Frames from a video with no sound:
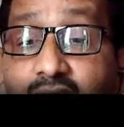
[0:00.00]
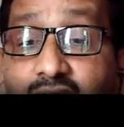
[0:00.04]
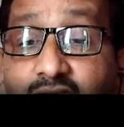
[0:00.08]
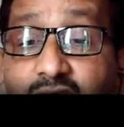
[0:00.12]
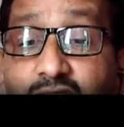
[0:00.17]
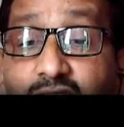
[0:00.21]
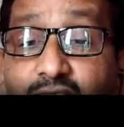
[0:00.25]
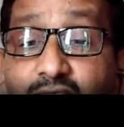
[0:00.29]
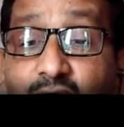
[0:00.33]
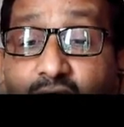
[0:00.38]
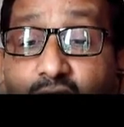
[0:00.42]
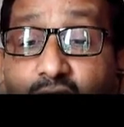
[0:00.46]

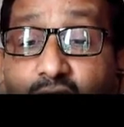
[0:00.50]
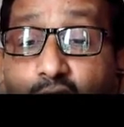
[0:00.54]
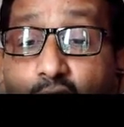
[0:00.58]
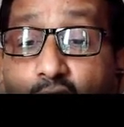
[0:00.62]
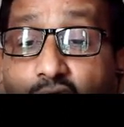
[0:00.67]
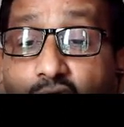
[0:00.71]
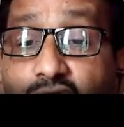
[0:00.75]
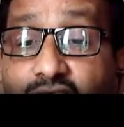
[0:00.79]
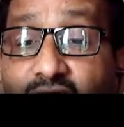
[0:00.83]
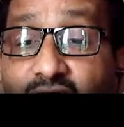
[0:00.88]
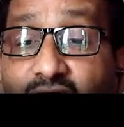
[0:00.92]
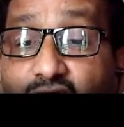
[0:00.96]
In this fuel
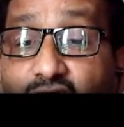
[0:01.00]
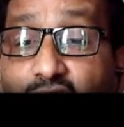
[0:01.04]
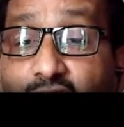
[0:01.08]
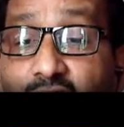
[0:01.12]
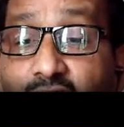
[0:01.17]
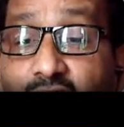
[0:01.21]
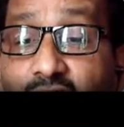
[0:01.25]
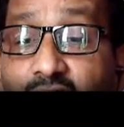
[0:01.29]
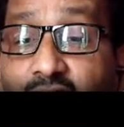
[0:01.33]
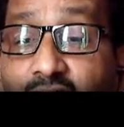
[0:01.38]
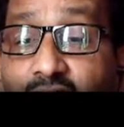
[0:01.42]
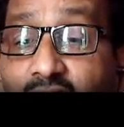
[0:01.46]
cost
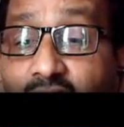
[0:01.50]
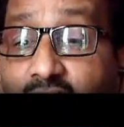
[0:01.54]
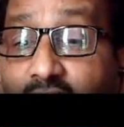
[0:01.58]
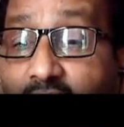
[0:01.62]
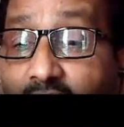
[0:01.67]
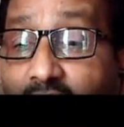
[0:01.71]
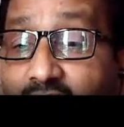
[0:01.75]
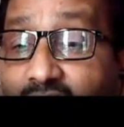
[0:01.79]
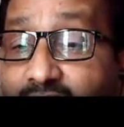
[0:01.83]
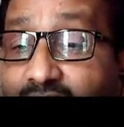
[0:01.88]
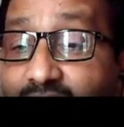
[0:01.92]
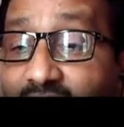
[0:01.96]
function,
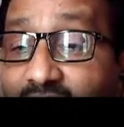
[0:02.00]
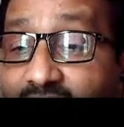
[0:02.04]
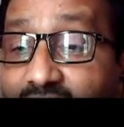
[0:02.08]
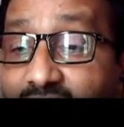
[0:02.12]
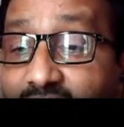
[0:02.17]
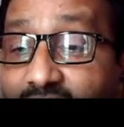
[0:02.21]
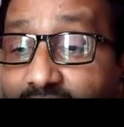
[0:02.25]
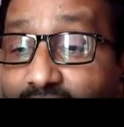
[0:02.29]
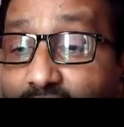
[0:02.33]
if I